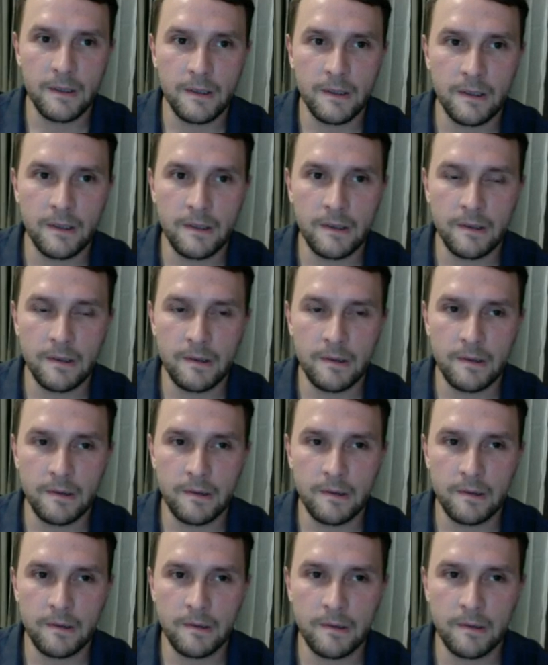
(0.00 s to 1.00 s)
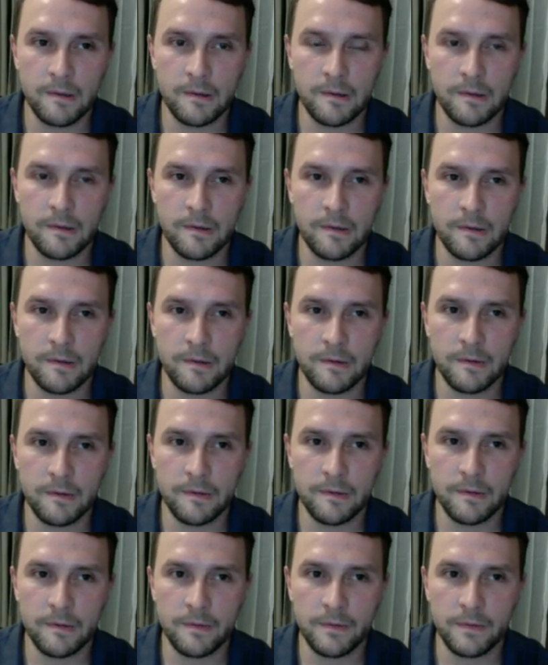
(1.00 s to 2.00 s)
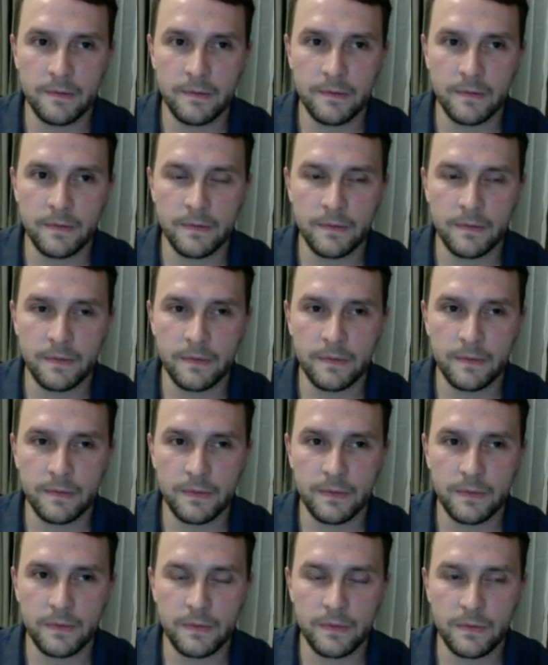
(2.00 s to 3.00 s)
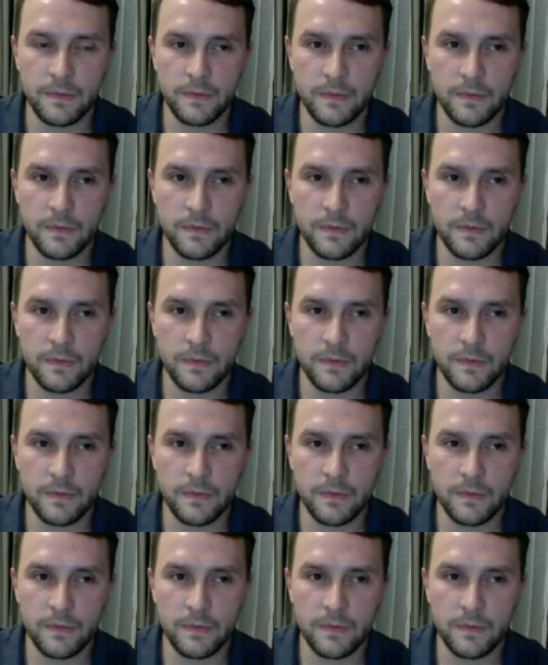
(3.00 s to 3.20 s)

The person shown says nothing.